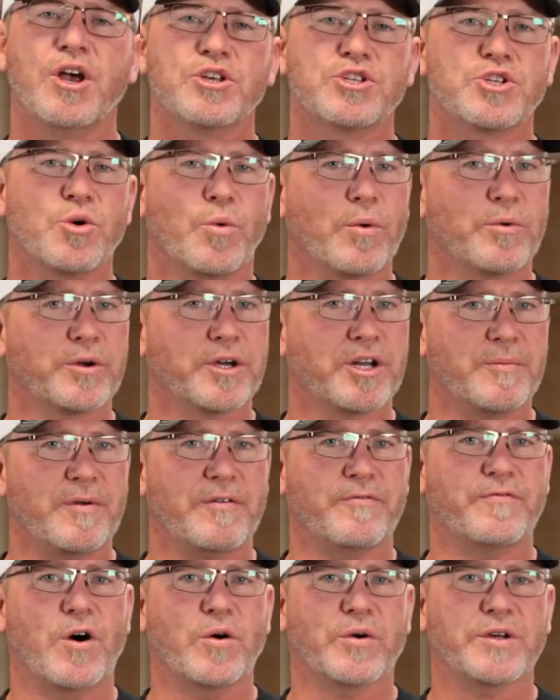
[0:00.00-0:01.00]
So what we're going to
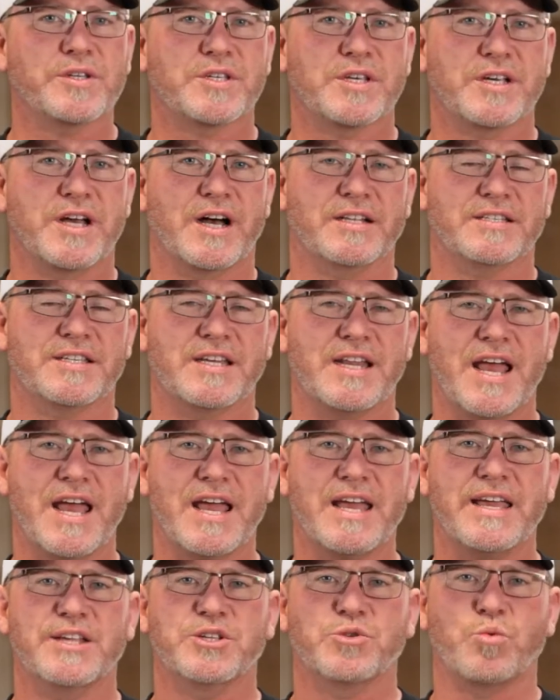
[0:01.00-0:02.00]
be focusing on
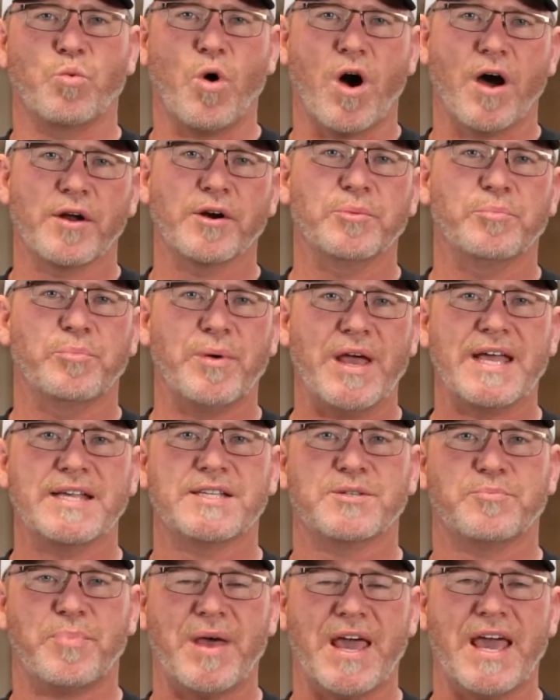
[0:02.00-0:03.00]
today is
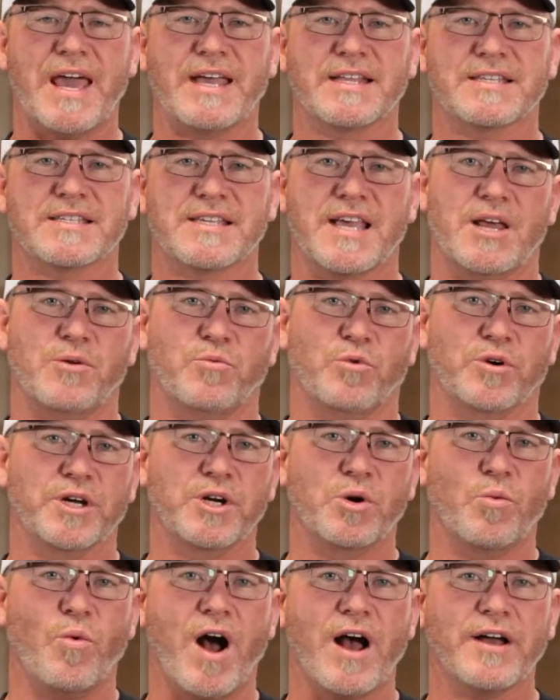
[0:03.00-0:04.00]
water-based paints, and we're
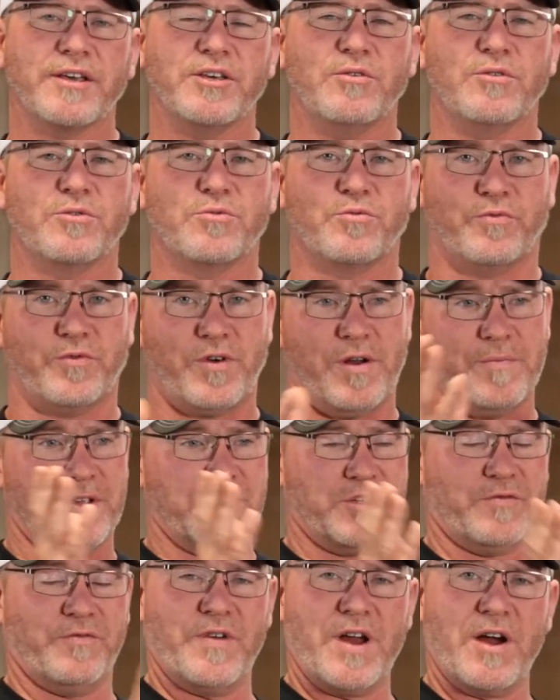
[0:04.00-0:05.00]
going to walk you from
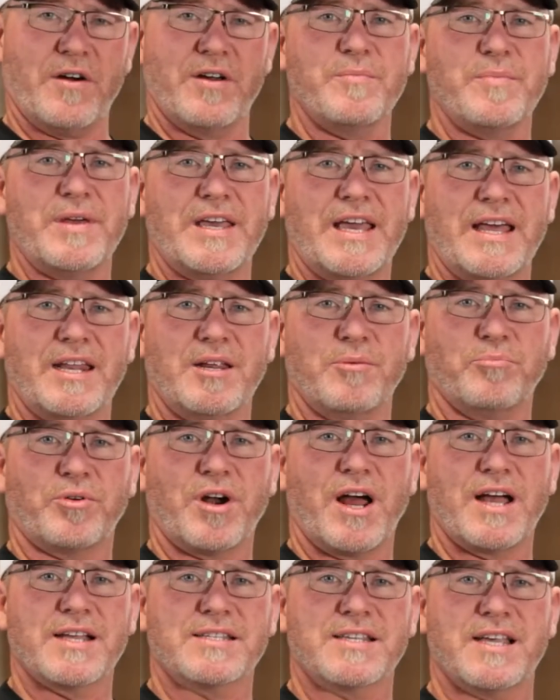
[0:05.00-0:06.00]
this very beginning
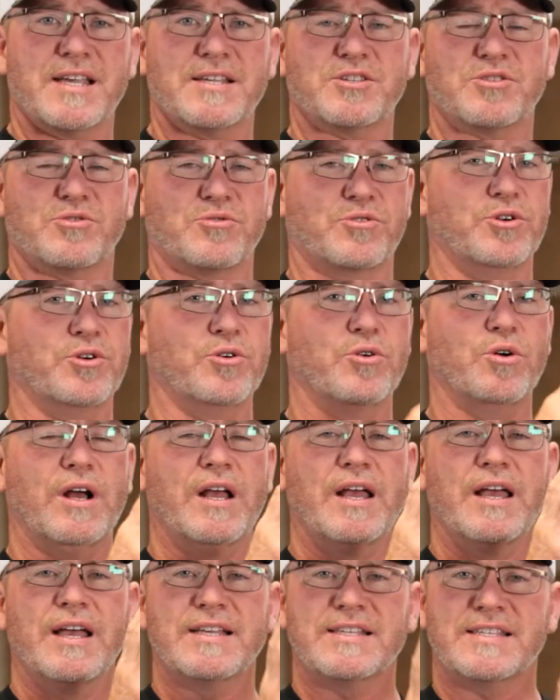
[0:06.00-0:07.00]
process through
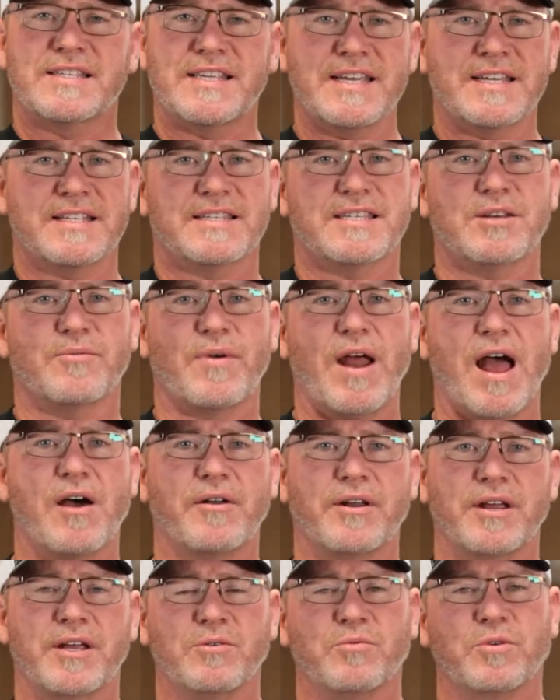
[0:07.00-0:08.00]
CNC
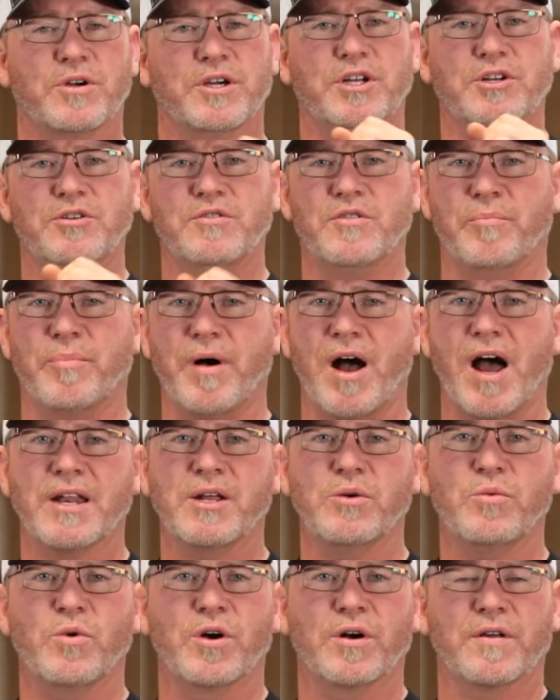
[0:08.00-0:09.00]
routing. We're going to do the
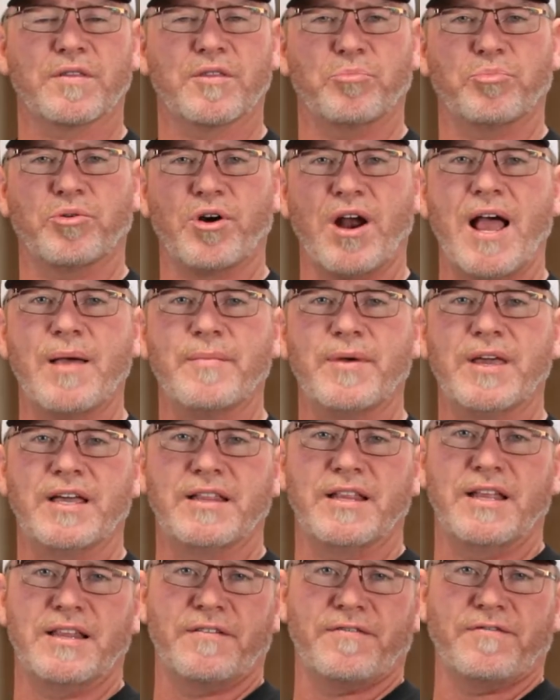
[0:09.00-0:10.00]
body work, the priming,
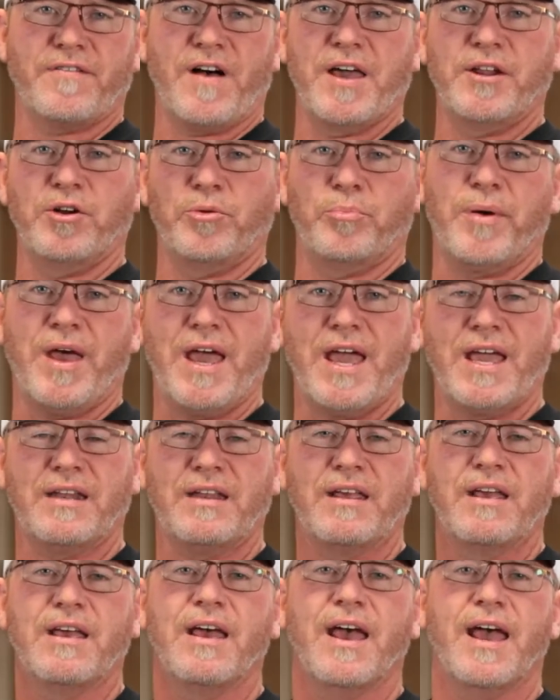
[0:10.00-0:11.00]
and then the final paint
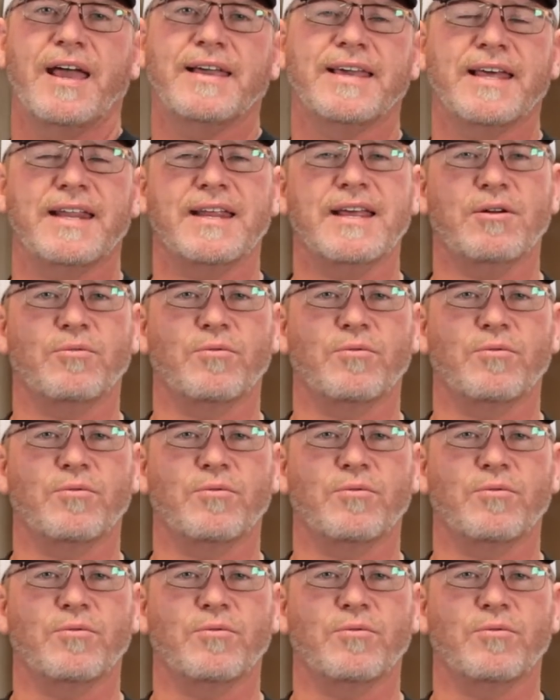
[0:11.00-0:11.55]
and getting it